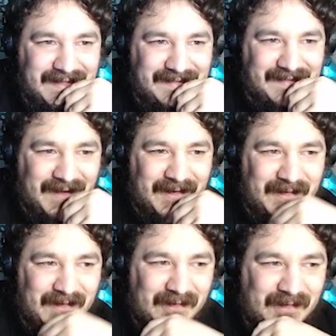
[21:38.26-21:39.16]

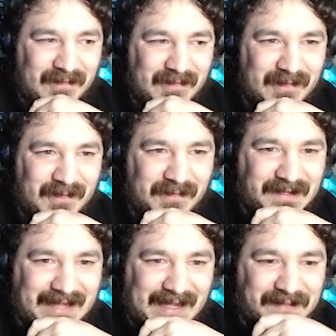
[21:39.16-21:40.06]
so all all the
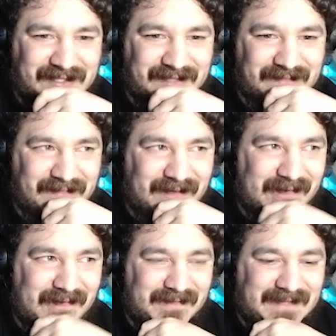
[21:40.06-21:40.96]
damage,
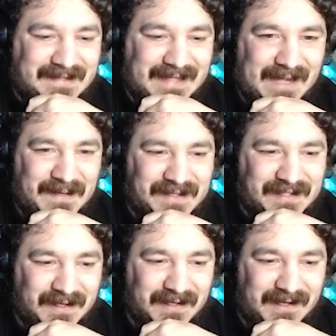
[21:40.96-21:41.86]
all the
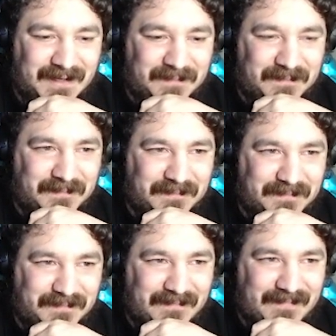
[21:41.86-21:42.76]
damage. Huh?
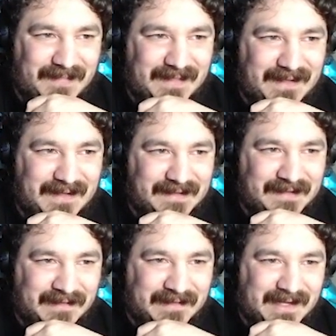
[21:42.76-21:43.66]

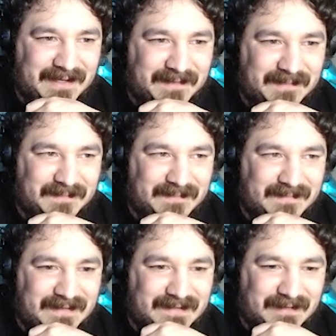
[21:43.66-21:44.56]
It's okay.
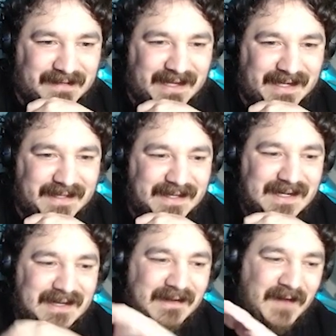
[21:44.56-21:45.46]
It's okay.
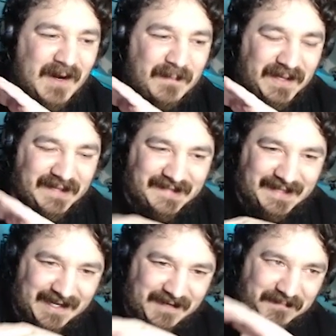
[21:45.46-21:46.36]
We throw a
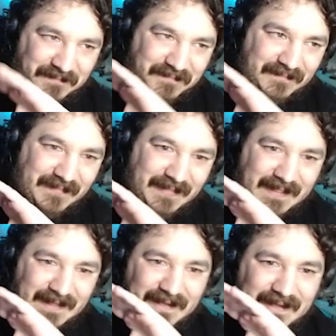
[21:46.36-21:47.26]
ballistic out.
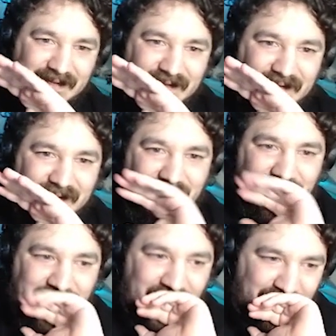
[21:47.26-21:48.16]

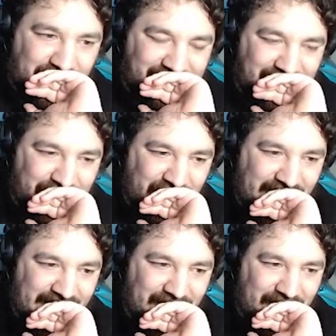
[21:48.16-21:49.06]
Throw a ballistic bot
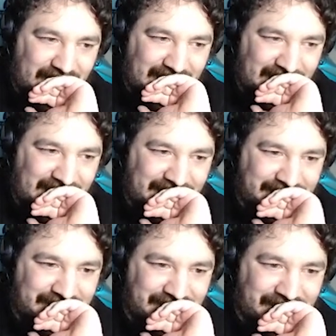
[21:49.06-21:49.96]
out, and
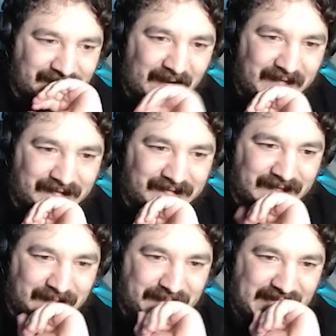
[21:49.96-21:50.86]
so as I
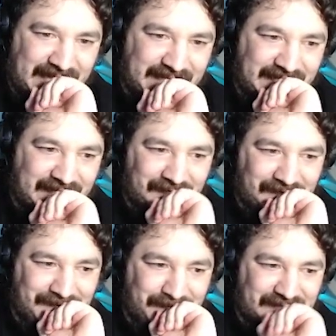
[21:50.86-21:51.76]
said, the plan
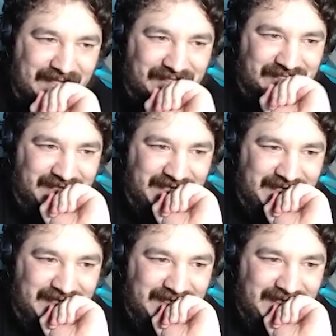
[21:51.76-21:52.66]
is
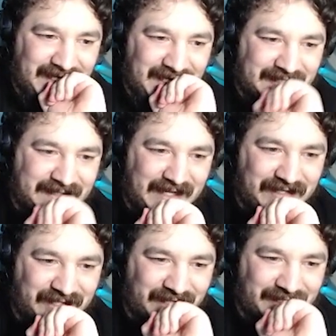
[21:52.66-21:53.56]
potentially
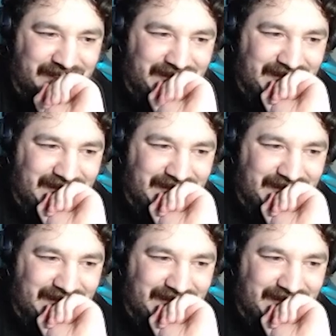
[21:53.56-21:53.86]
ignition